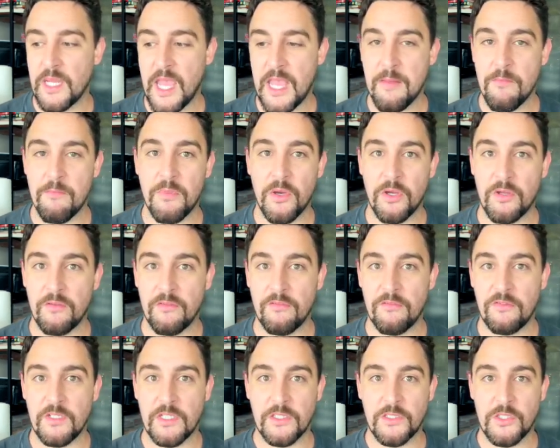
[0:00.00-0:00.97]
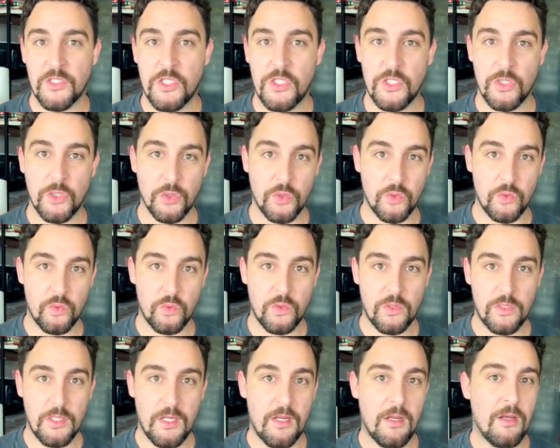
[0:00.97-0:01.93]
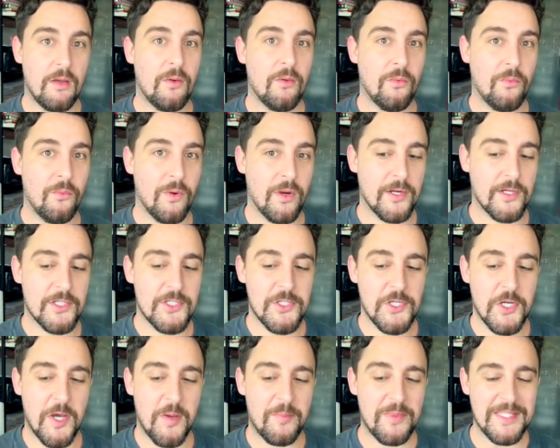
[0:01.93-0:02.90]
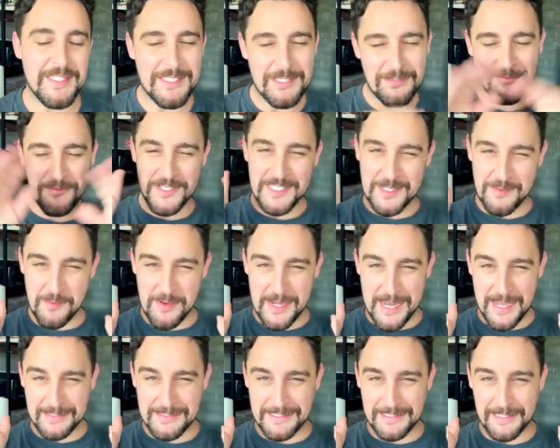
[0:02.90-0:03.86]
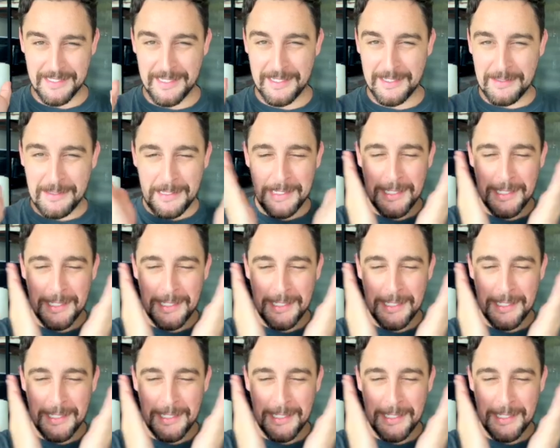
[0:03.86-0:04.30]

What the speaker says: a Burtonville 2 workshop. This is the first time I'm announcing it.